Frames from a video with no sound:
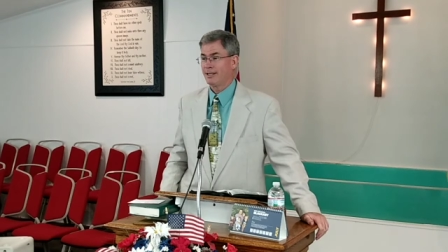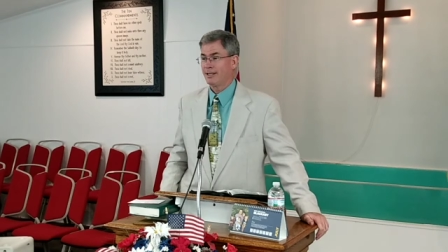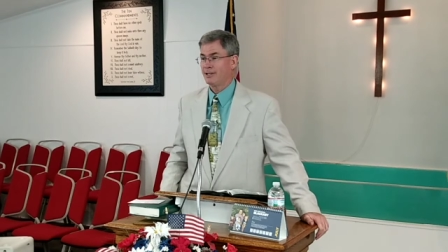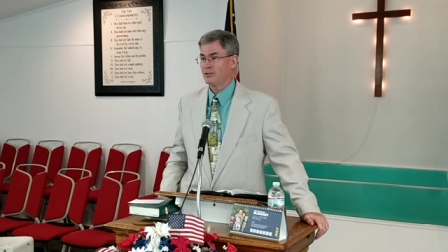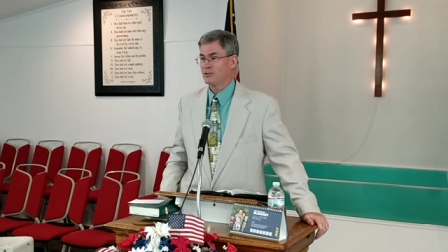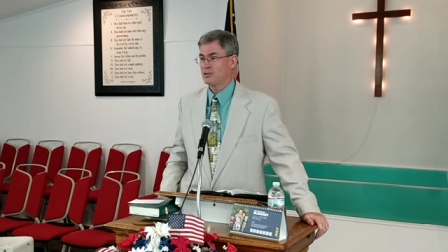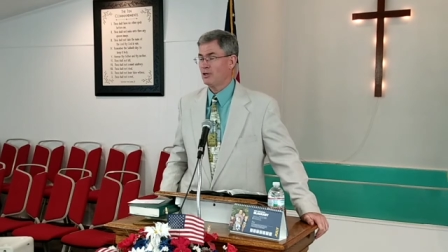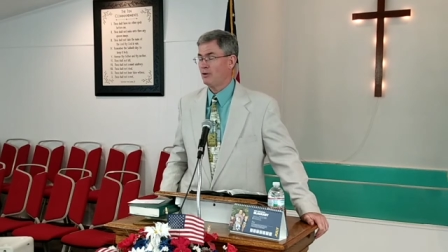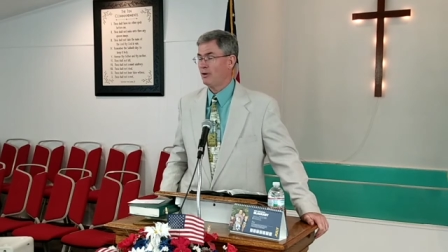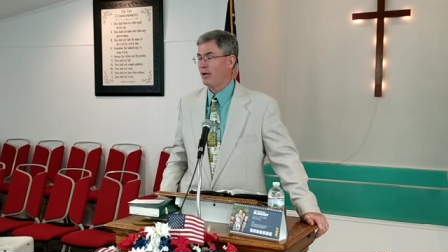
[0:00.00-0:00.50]

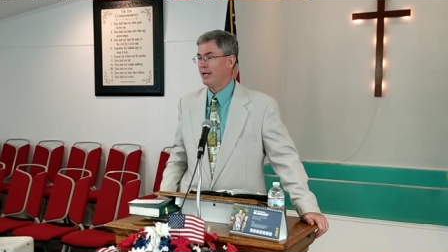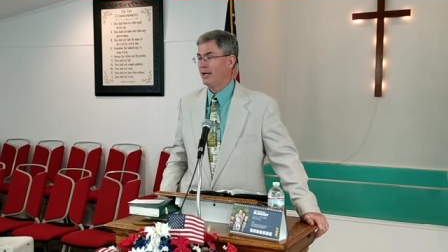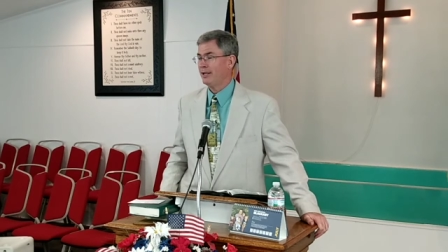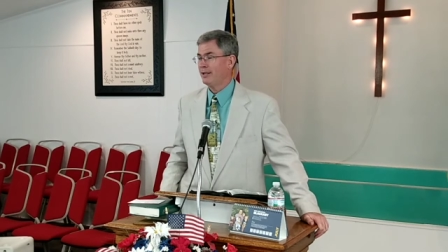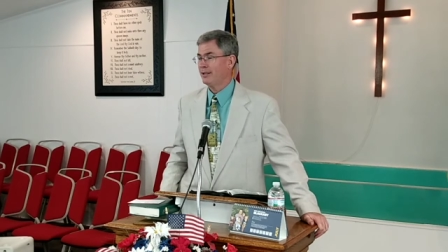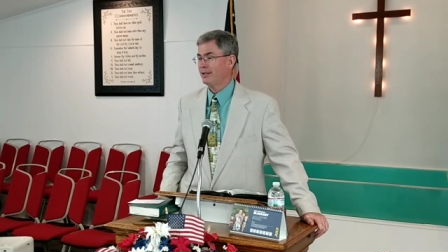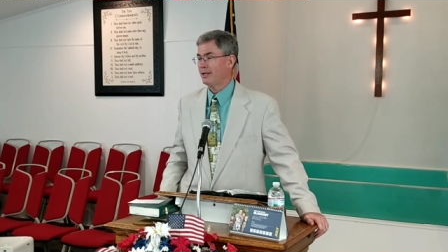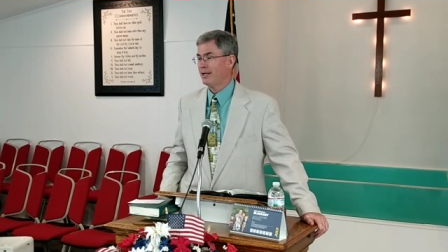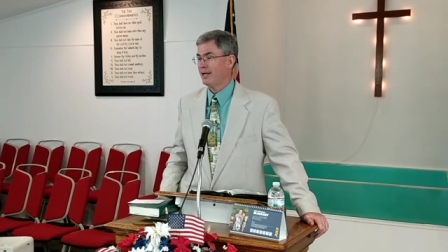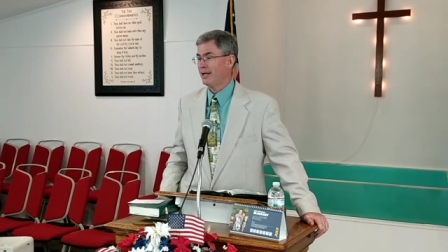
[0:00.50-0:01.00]
And so I,
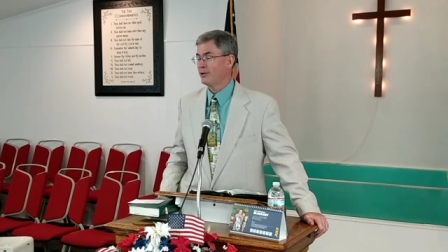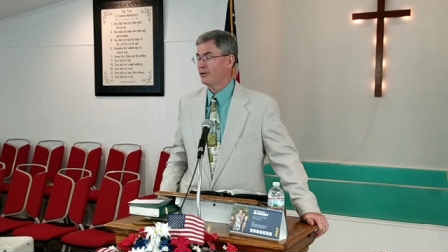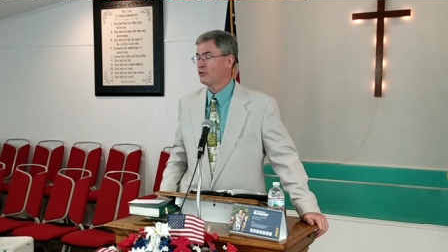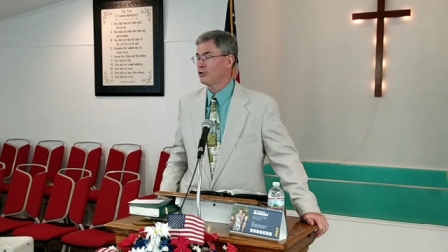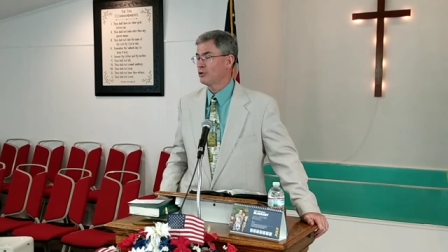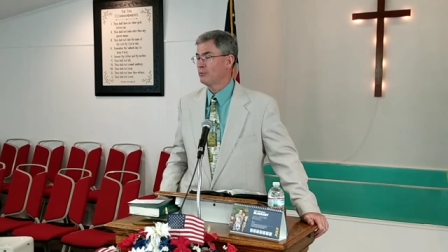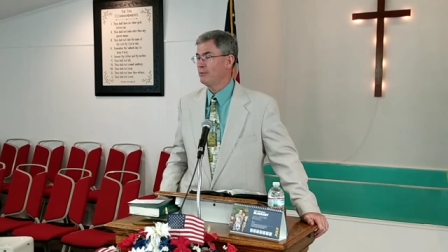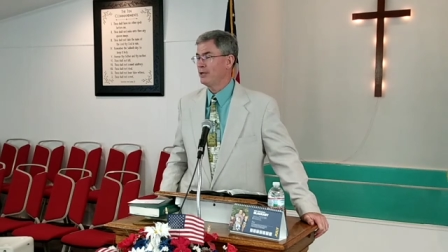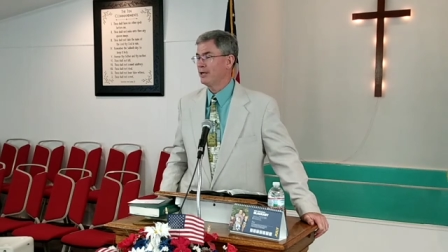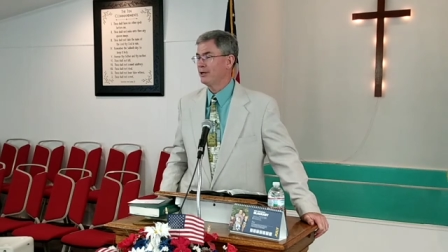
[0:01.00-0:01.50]
I
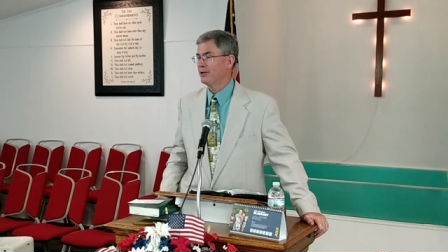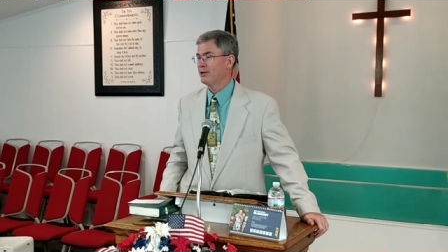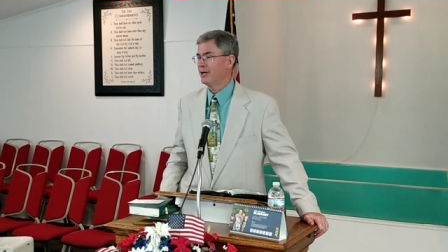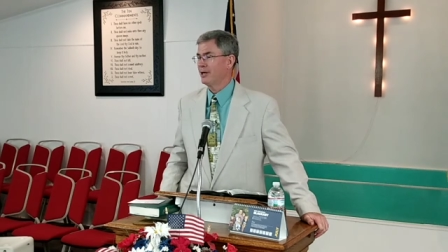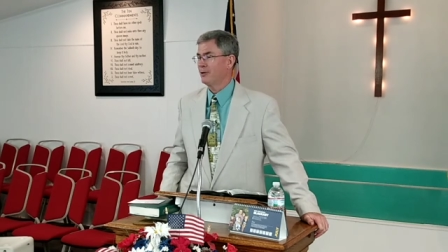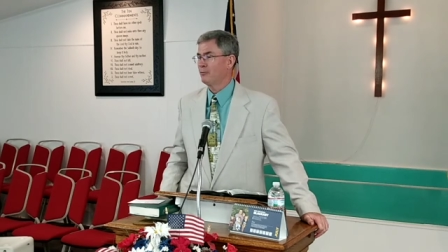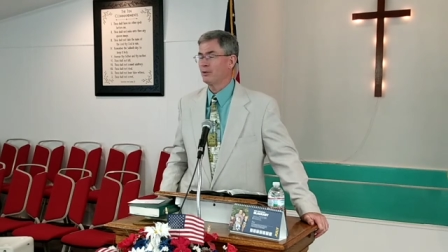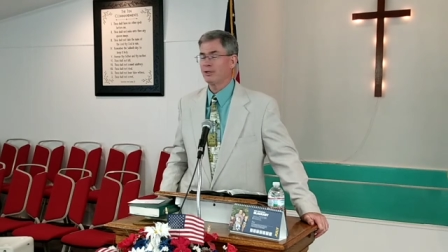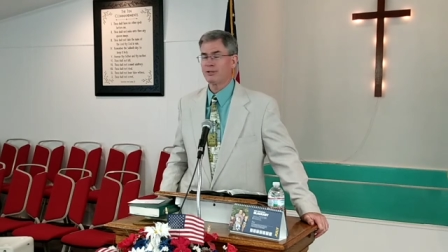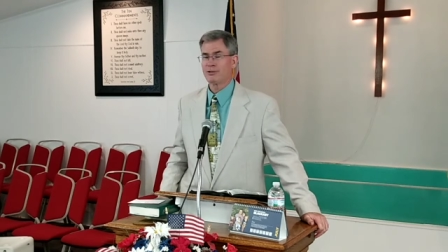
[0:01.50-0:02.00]
grew a beard and
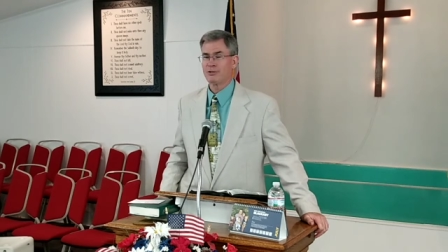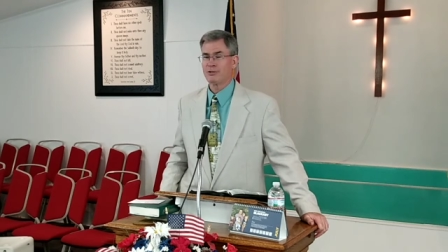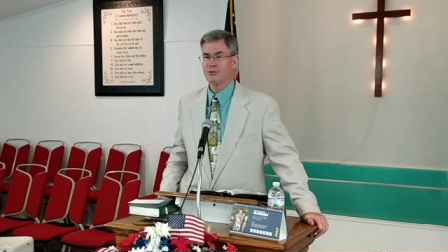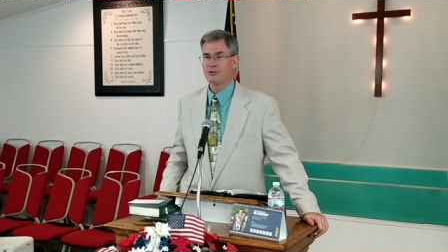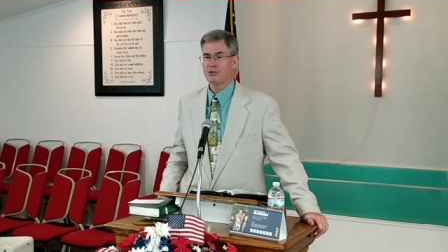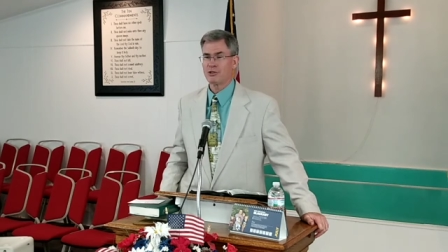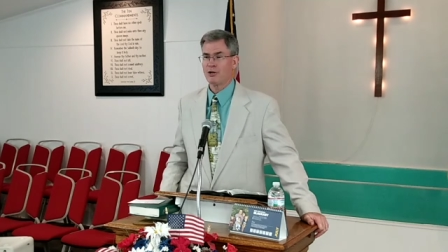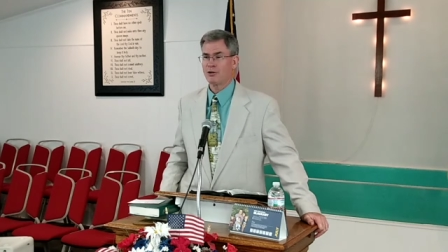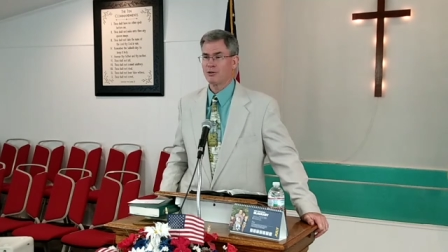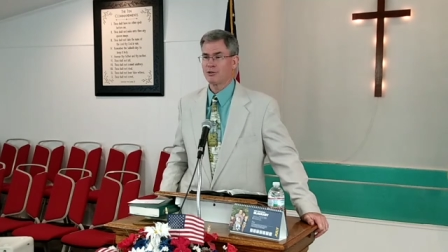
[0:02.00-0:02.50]
I went to
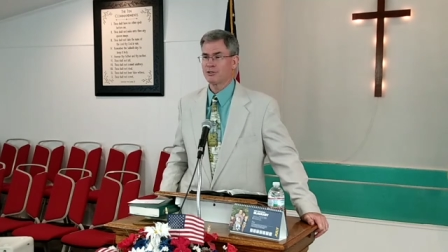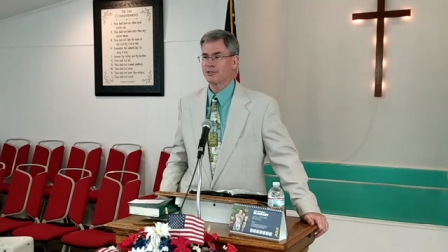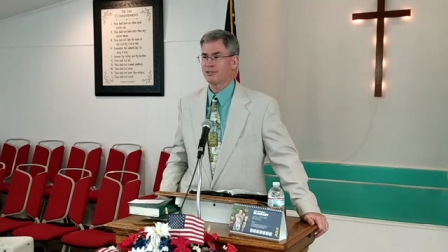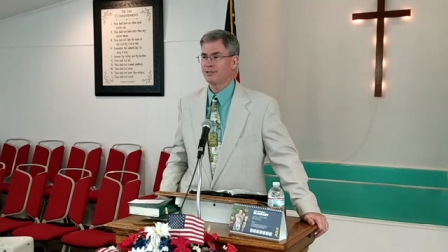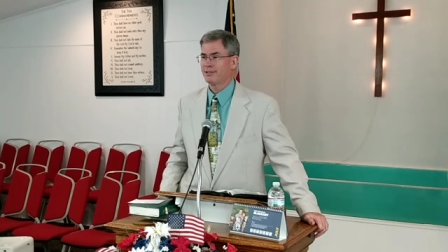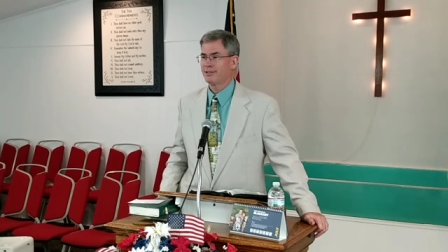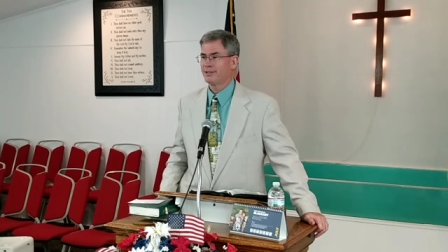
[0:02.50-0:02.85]
church